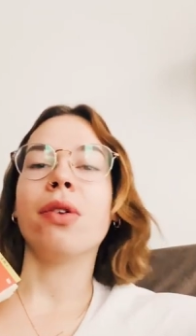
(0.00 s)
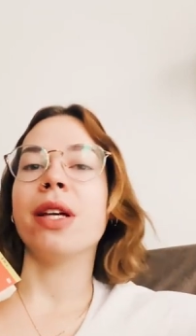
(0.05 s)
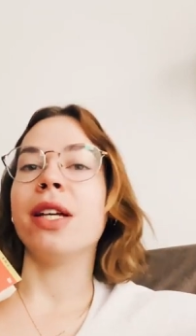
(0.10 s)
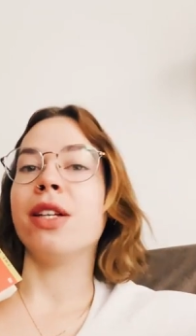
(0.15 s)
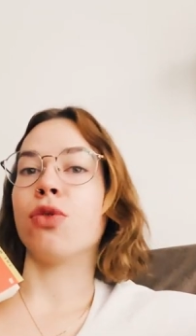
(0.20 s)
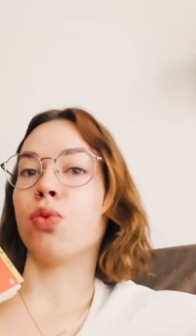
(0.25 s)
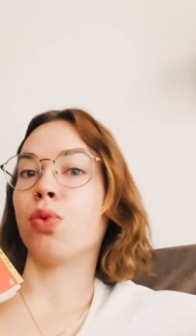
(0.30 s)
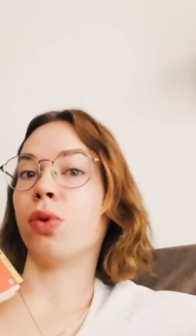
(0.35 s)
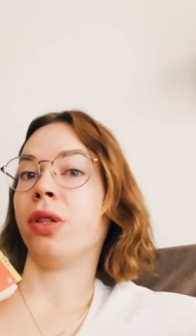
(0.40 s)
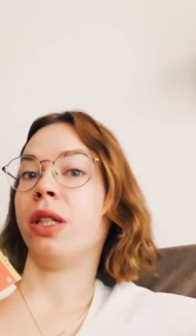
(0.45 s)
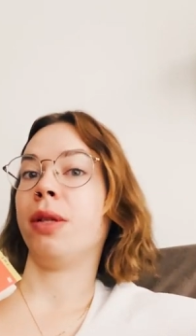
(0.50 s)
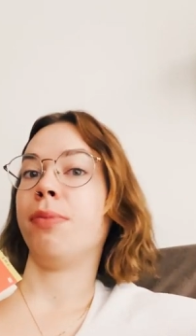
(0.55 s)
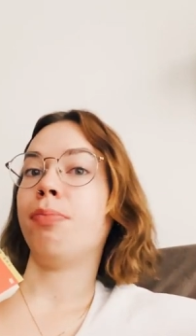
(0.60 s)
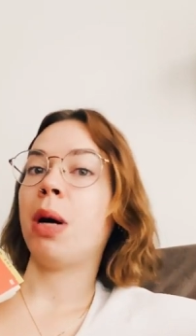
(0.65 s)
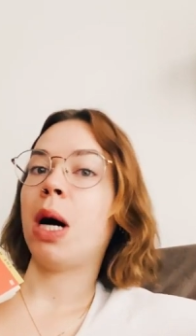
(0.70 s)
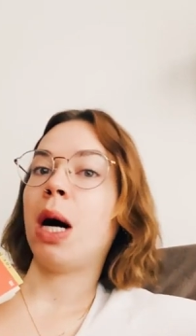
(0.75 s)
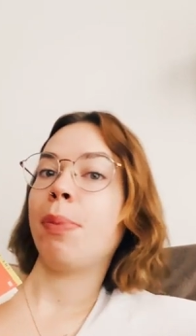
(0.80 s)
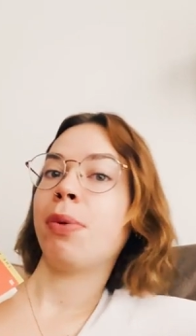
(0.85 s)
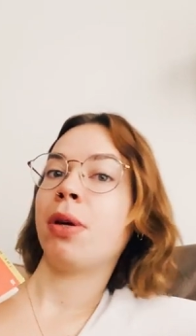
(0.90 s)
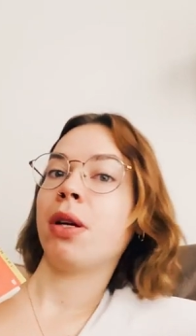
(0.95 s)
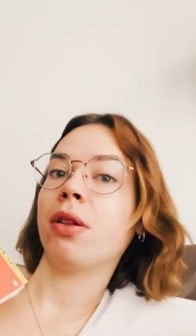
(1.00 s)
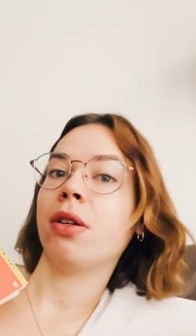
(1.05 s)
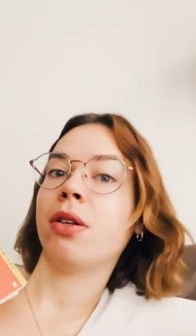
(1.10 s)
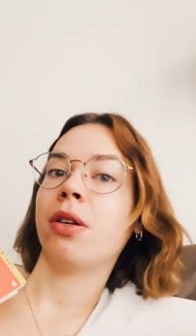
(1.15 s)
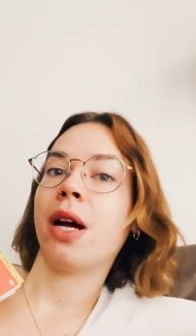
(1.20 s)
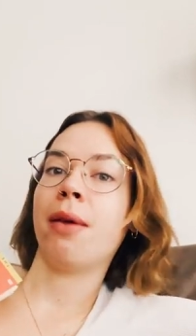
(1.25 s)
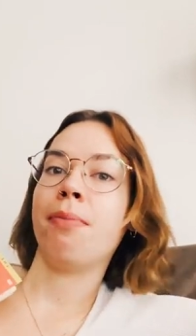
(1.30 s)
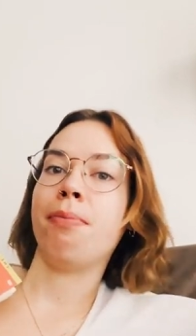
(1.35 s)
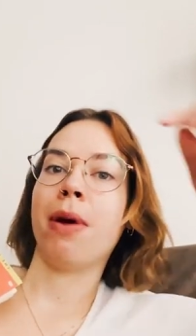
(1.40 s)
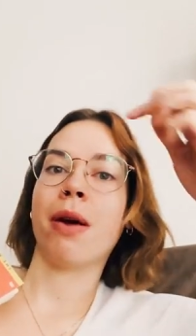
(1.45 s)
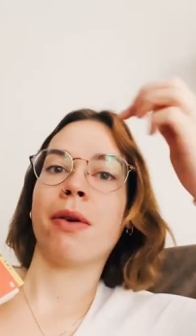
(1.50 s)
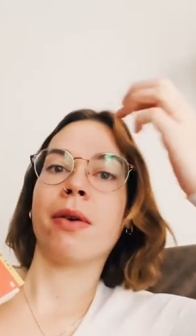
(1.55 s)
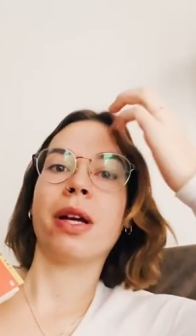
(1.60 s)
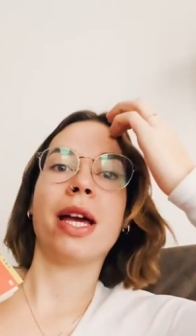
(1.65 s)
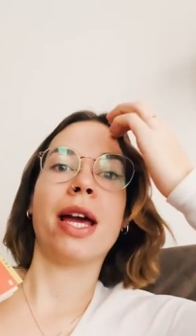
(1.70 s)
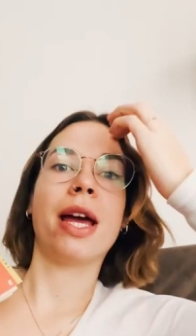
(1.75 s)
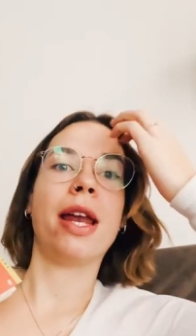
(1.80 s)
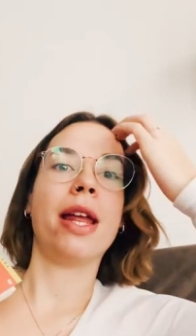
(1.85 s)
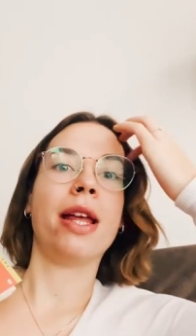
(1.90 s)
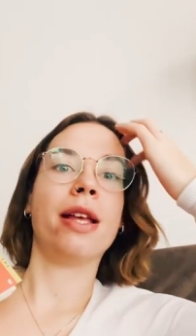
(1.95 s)
is really popular and
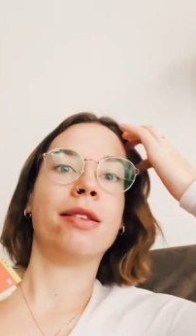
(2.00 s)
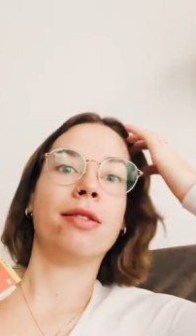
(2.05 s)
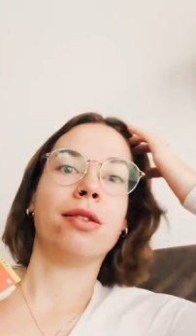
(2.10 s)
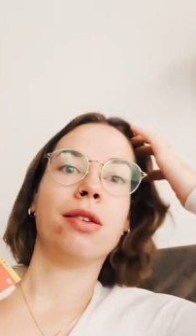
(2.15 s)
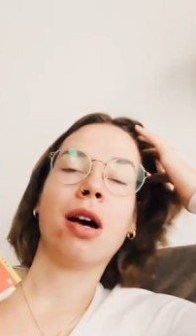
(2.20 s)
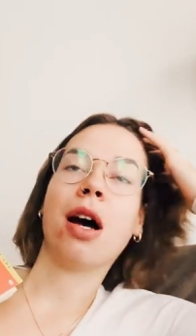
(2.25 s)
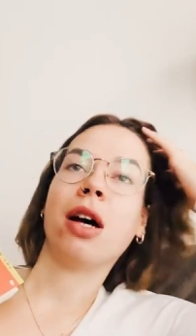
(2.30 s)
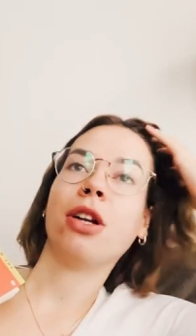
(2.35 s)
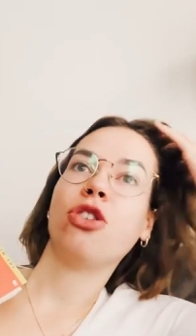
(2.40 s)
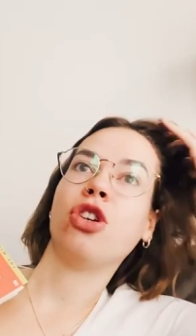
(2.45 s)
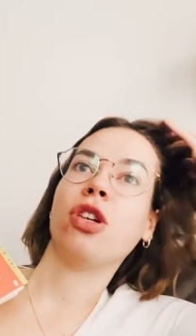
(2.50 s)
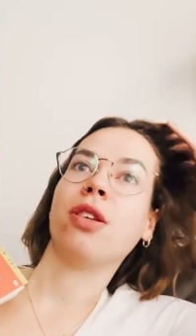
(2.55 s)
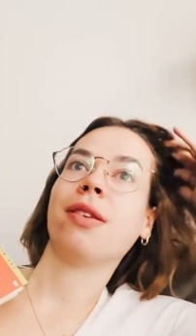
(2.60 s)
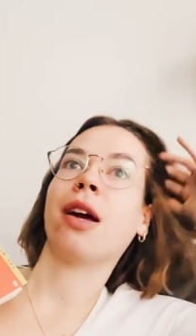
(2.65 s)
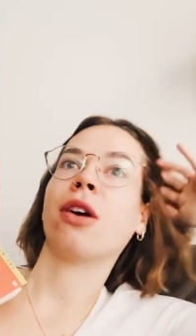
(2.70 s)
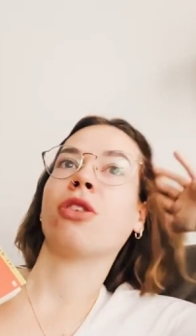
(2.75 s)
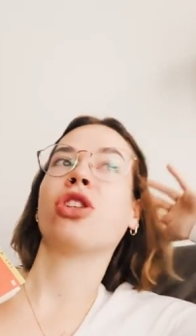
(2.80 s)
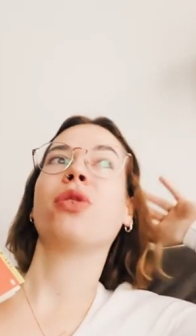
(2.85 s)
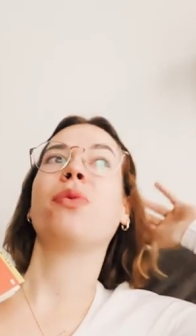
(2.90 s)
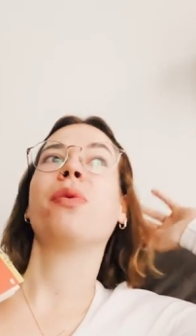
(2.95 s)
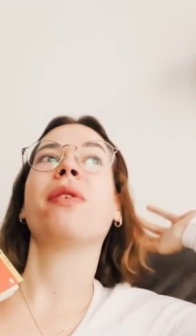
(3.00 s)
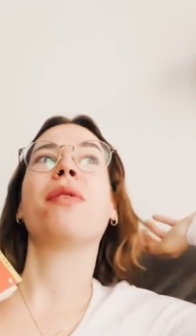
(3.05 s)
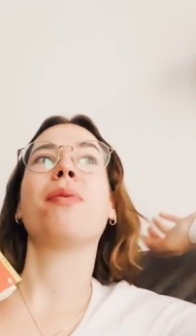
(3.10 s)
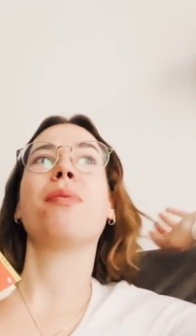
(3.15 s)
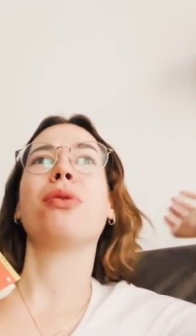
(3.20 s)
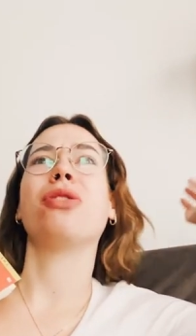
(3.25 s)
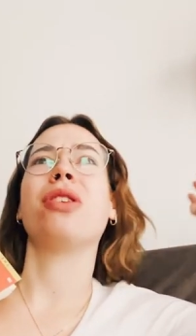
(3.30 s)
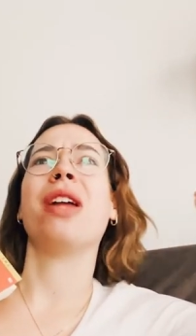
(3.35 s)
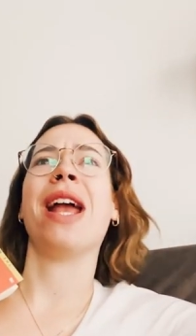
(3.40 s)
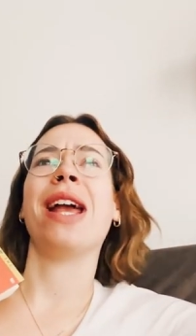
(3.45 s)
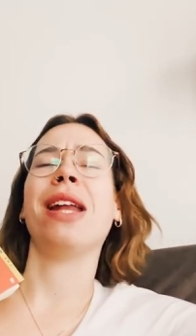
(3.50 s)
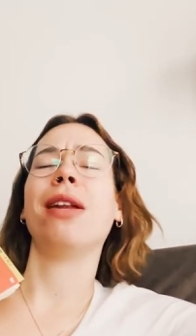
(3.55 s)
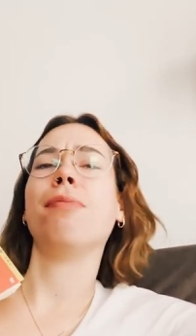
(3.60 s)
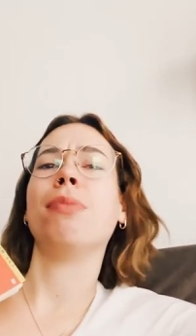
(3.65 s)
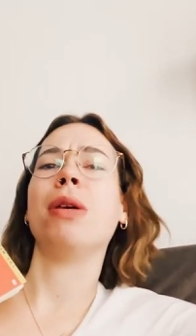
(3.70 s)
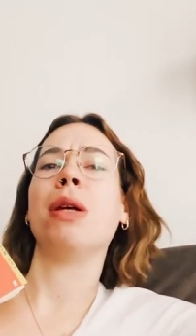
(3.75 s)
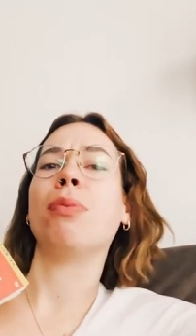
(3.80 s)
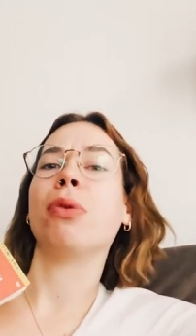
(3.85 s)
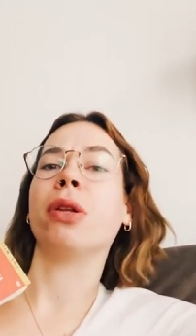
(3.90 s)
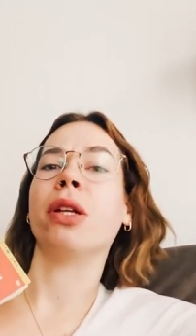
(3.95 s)
Marianne is not. She's actually one of the most hated
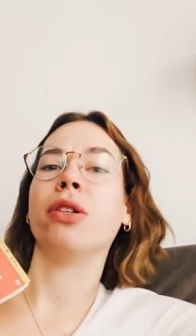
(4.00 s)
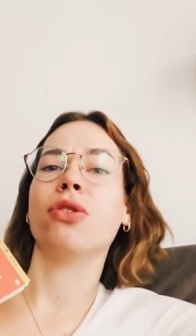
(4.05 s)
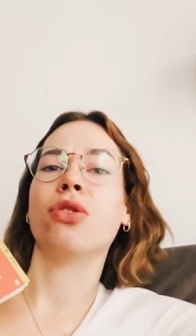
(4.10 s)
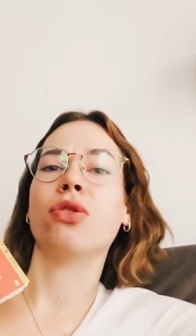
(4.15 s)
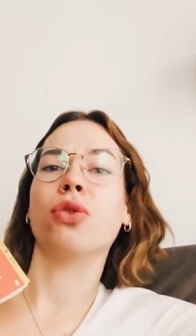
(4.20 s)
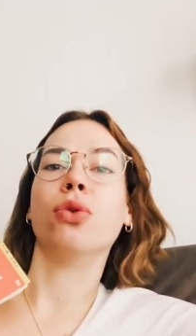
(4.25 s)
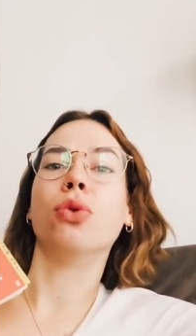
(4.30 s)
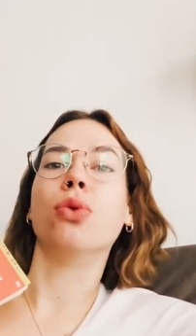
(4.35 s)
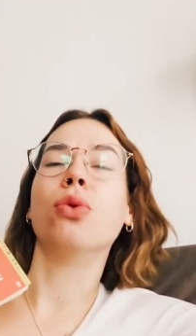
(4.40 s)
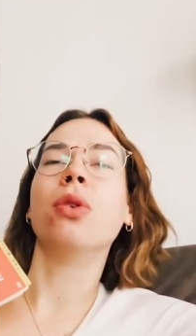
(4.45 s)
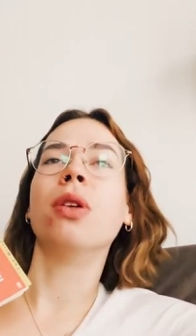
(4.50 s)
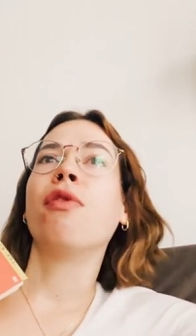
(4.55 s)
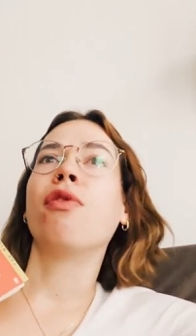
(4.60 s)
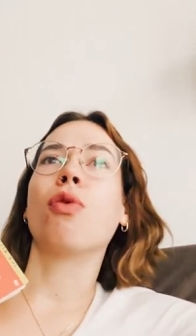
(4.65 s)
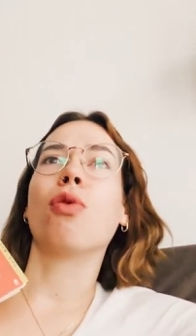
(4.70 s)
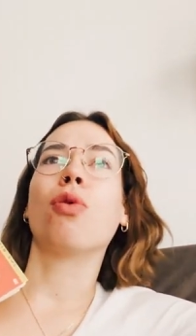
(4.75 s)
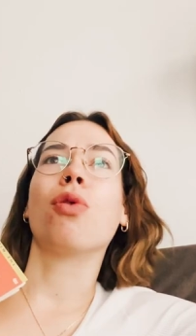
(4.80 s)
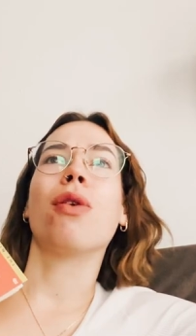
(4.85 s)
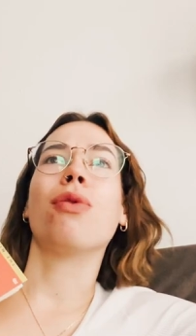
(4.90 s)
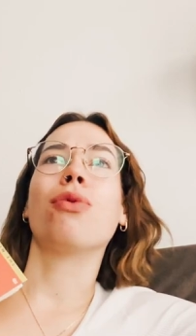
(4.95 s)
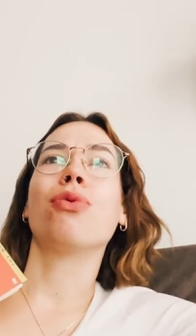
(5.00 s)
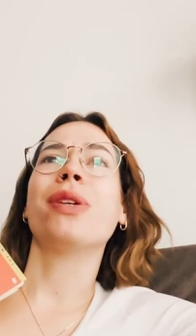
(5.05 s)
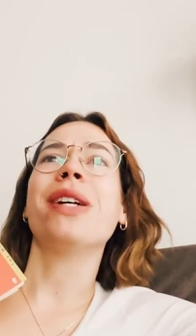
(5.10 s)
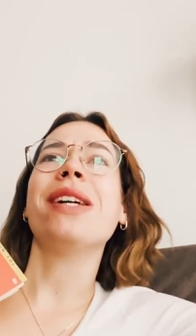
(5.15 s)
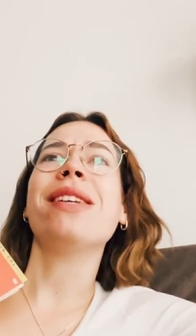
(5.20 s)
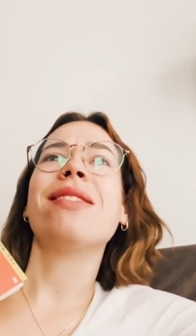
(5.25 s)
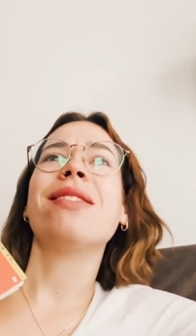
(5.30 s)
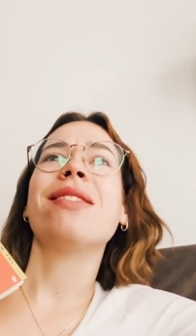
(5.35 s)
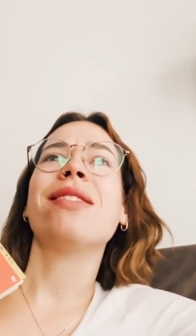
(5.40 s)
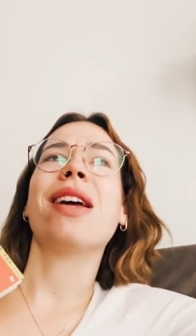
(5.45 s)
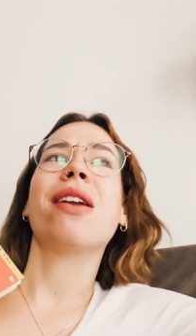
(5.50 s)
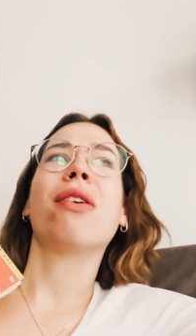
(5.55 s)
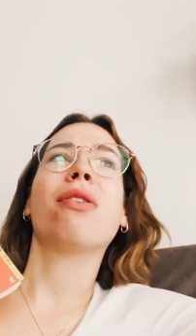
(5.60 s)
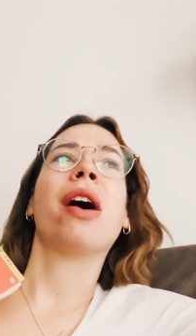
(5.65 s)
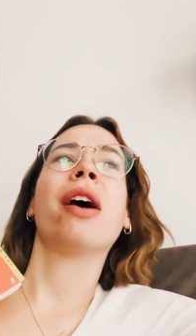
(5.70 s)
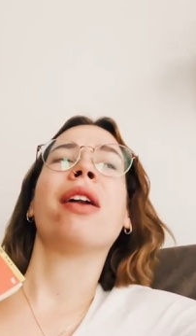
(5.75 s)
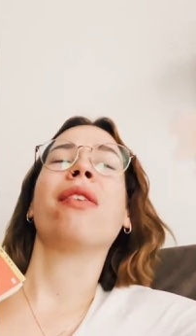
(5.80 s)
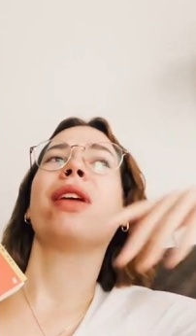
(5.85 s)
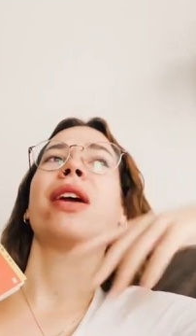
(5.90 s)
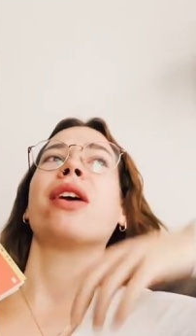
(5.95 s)
people in school for reasons that are
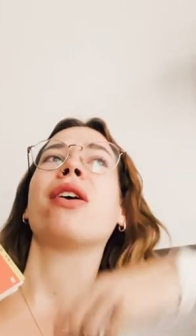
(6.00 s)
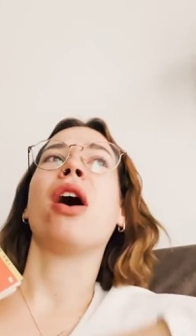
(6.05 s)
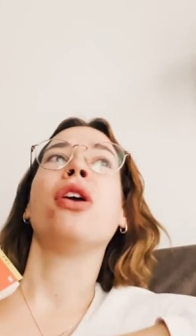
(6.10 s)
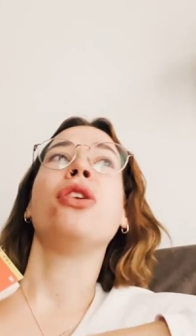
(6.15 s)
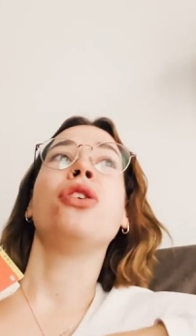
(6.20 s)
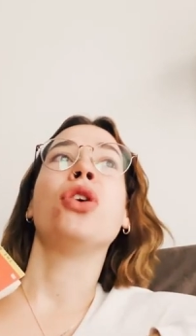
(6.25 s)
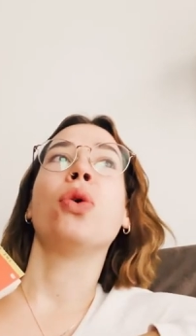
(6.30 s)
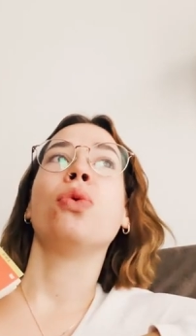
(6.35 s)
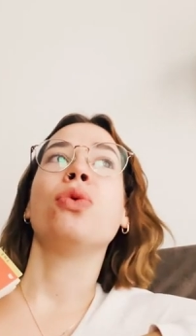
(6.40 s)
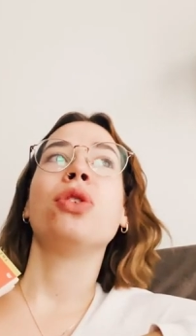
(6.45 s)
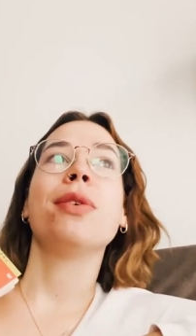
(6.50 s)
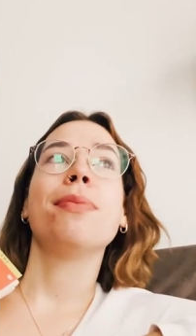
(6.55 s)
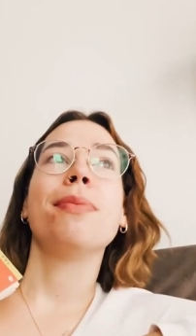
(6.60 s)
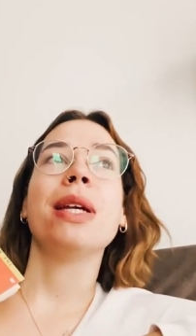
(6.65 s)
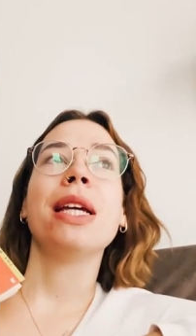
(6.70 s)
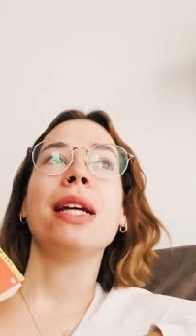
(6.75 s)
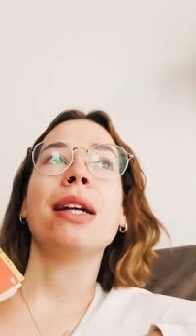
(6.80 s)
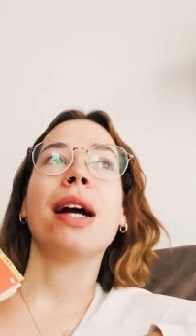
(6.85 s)
kind of like unknown to me.